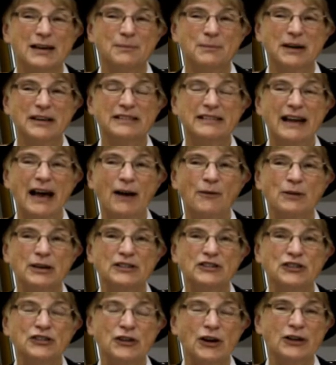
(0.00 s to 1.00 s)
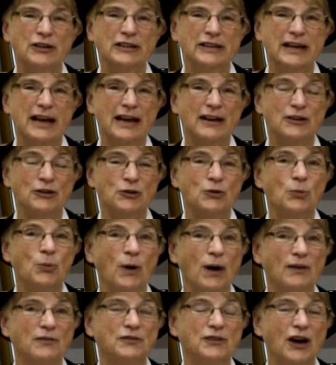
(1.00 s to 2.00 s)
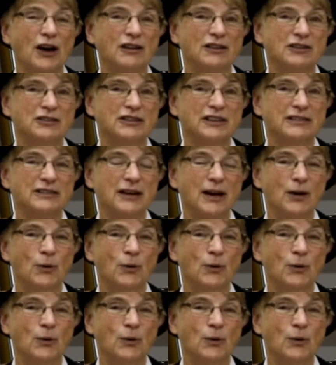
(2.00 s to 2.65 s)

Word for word: My salary started out at $12